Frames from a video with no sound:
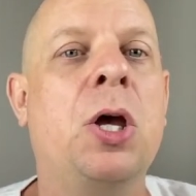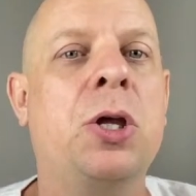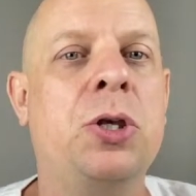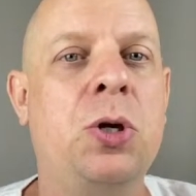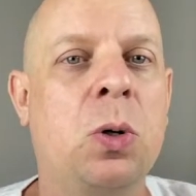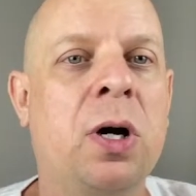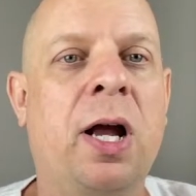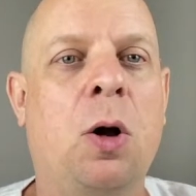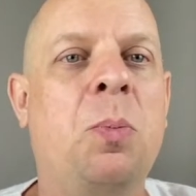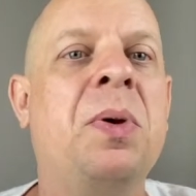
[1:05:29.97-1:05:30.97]
you're
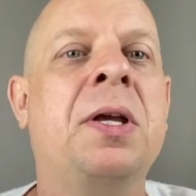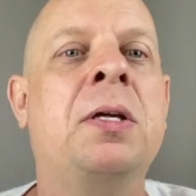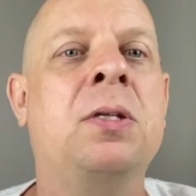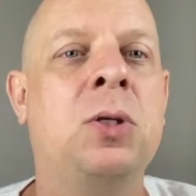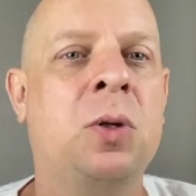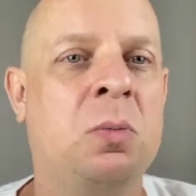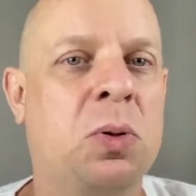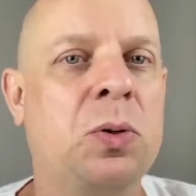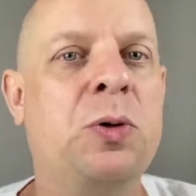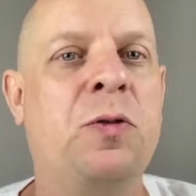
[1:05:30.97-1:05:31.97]
helping to
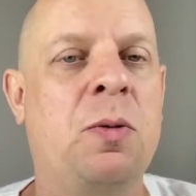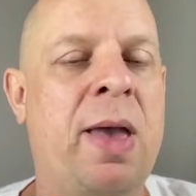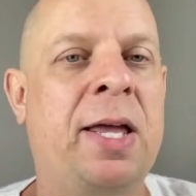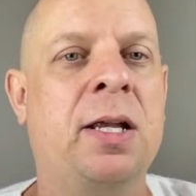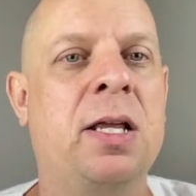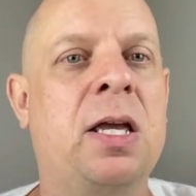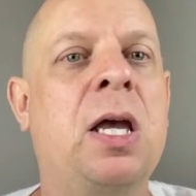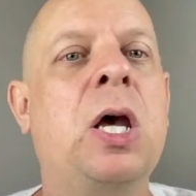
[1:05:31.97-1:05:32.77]
improve humanity